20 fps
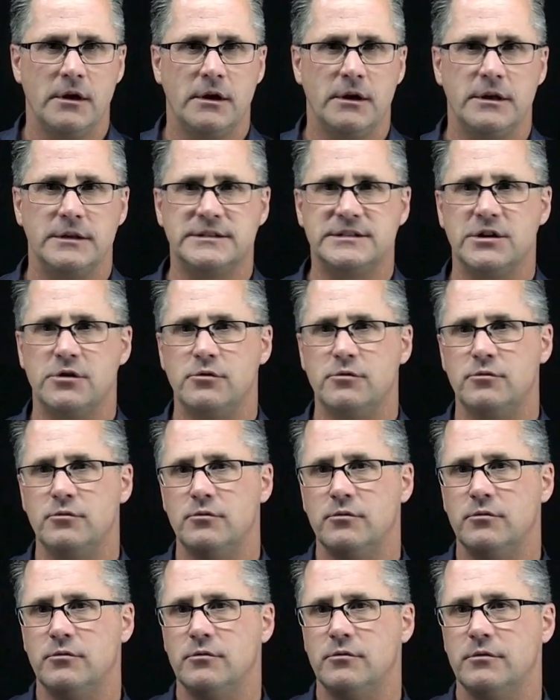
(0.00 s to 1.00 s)
And so
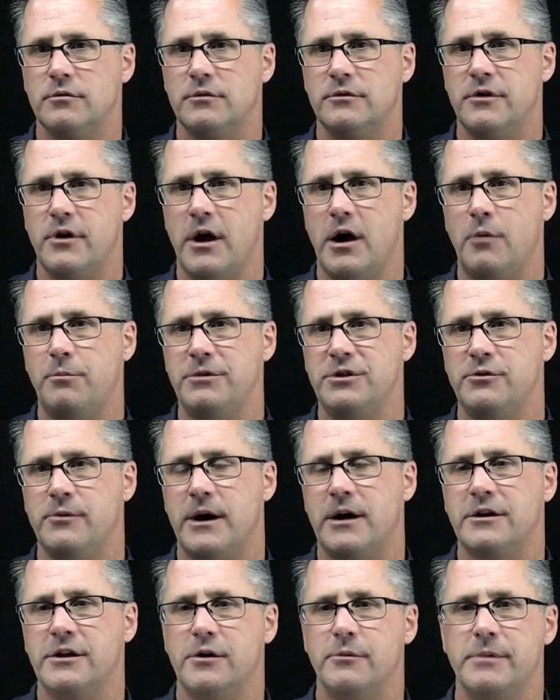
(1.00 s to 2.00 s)
they're helping you
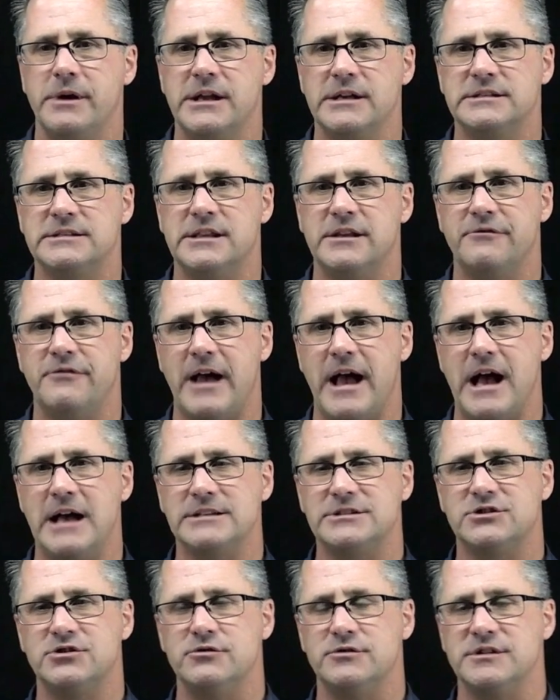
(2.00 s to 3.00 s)
out here because they've
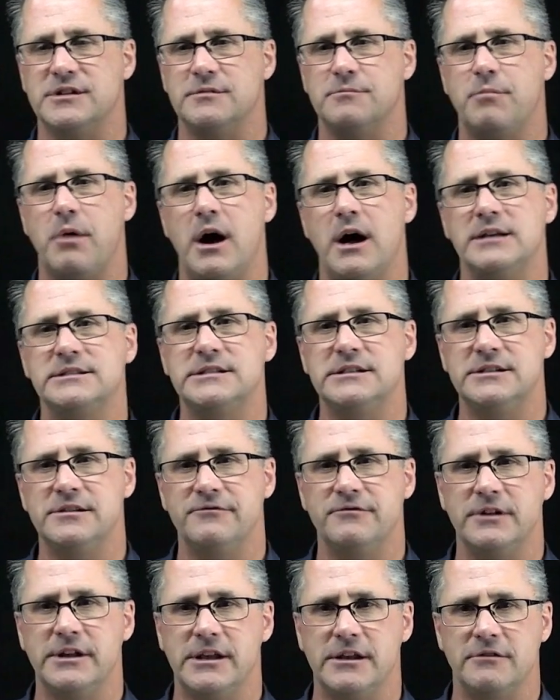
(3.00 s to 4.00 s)
asked you to
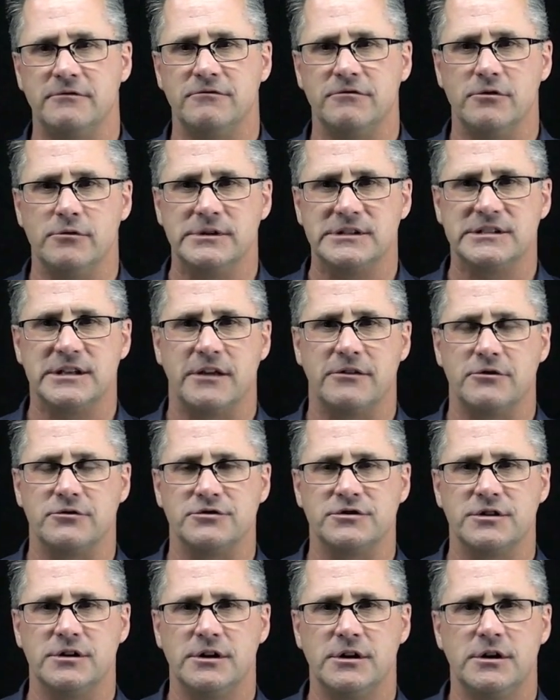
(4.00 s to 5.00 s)
positively influence
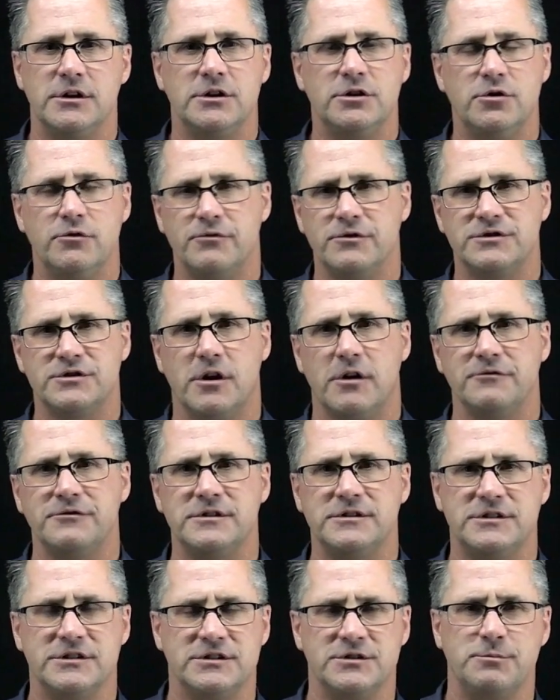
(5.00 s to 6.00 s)
others. You've resolved
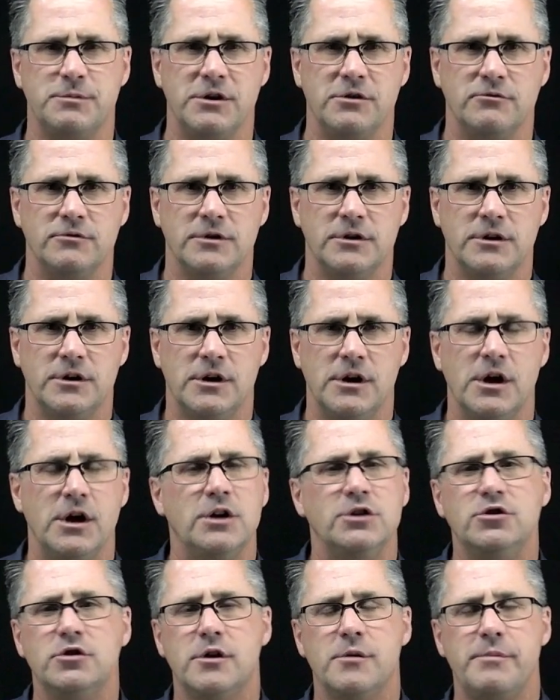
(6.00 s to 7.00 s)
a dispute.
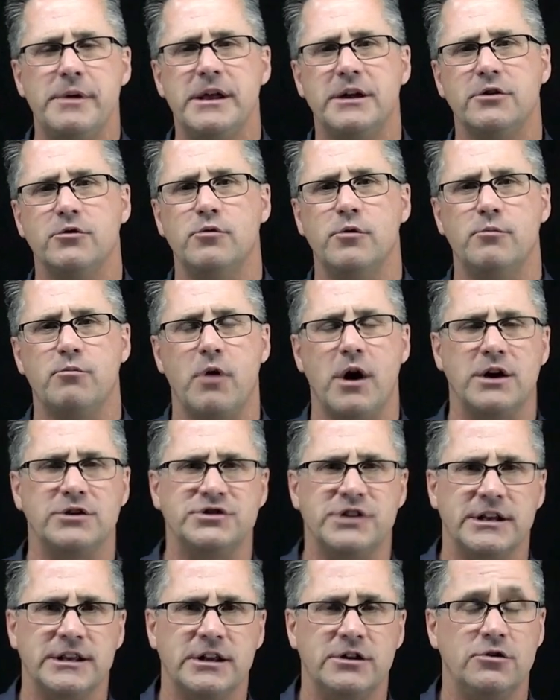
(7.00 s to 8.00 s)
You could be in a group
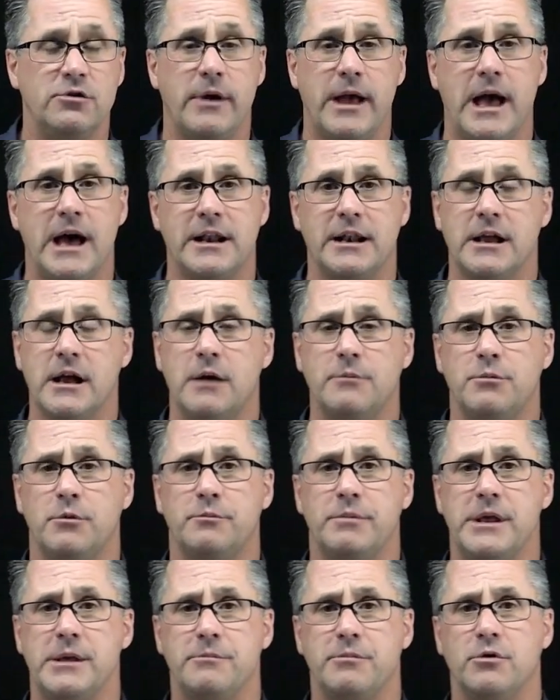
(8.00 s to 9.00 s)
project and you had a couple
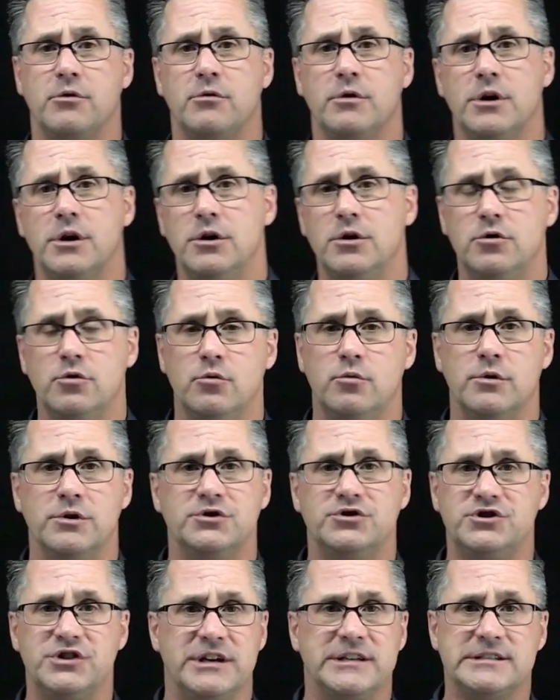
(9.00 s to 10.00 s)
people who were
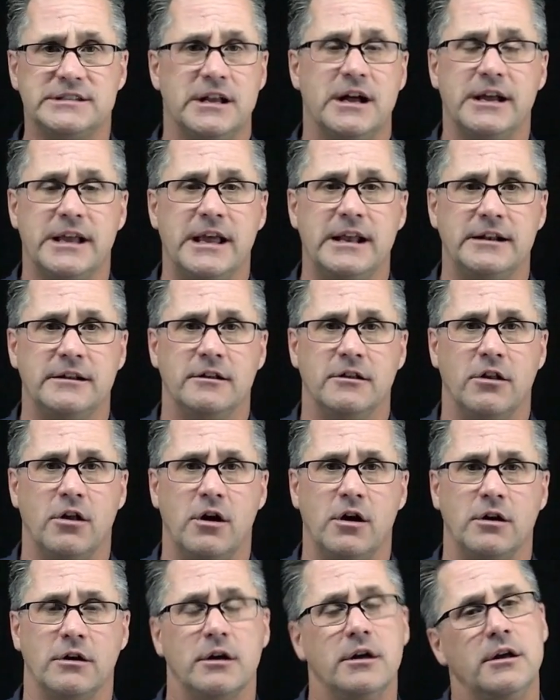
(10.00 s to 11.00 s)
just not getting
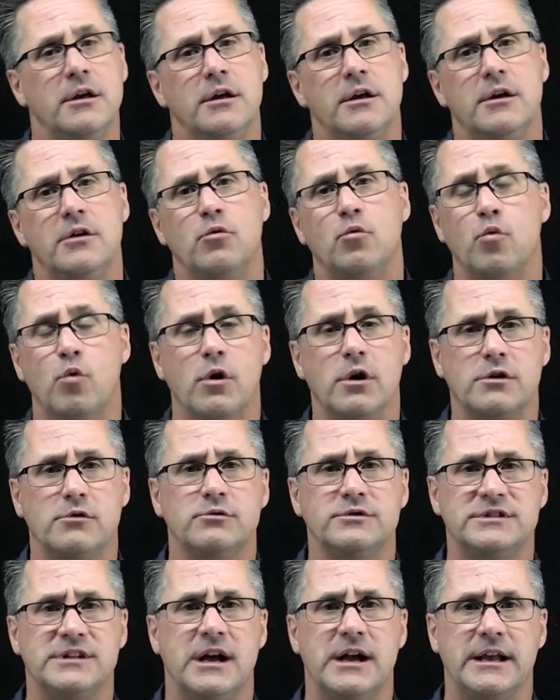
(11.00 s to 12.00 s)
along. Work
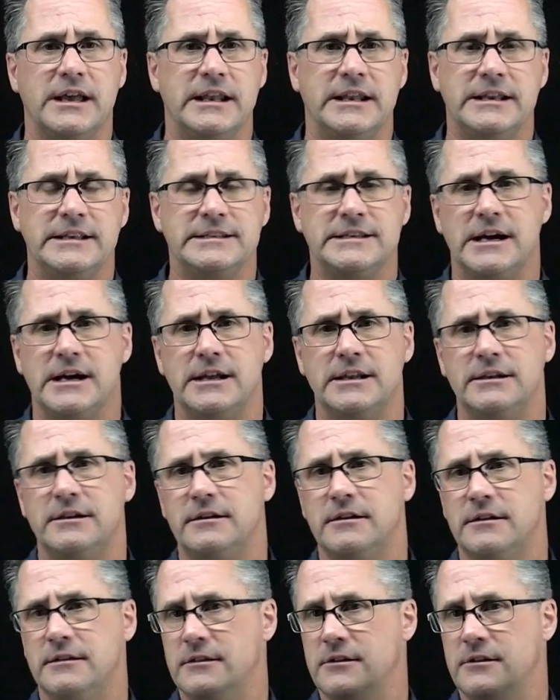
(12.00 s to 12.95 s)
was not getting done.